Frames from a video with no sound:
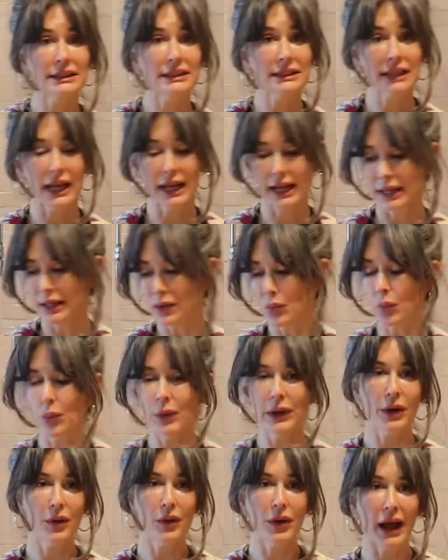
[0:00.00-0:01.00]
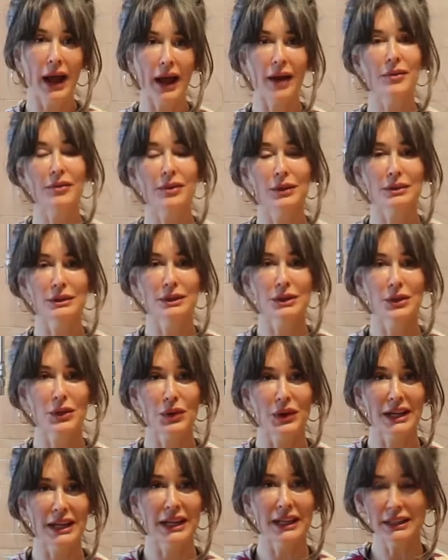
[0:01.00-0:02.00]
said, we don't have those
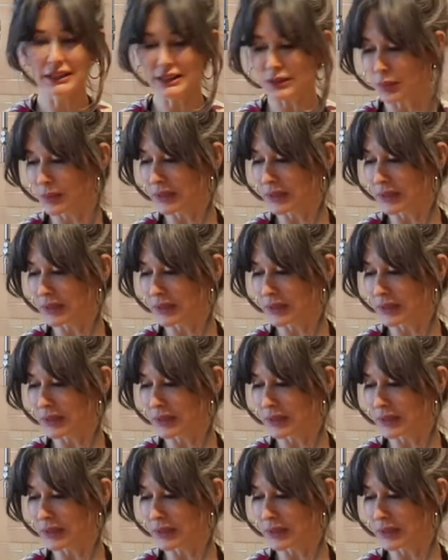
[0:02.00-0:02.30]
ingredients.